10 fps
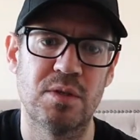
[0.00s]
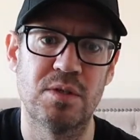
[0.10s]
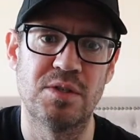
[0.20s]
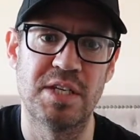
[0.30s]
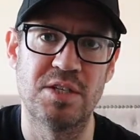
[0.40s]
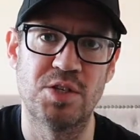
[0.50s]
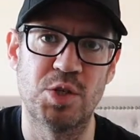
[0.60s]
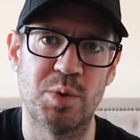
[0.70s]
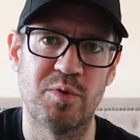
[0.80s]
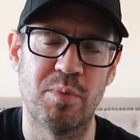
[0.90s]
disease to
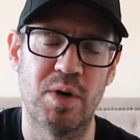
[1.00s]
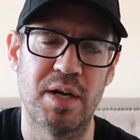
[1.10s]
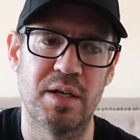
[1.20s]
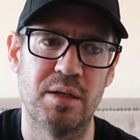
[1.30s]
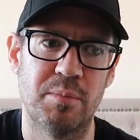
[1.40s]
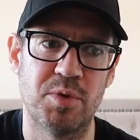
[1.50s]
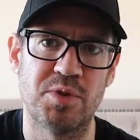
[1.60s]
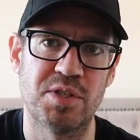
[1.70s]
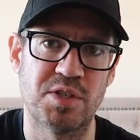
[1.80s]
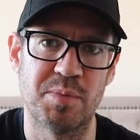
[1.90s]
do with my immune
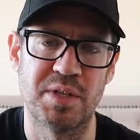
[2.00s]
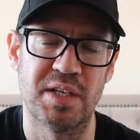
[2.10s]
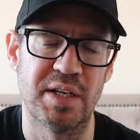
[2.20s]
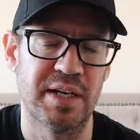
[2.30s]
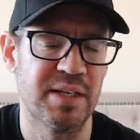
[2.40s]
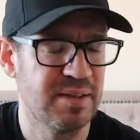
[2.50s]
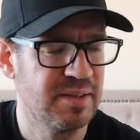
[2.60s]
system and DNA.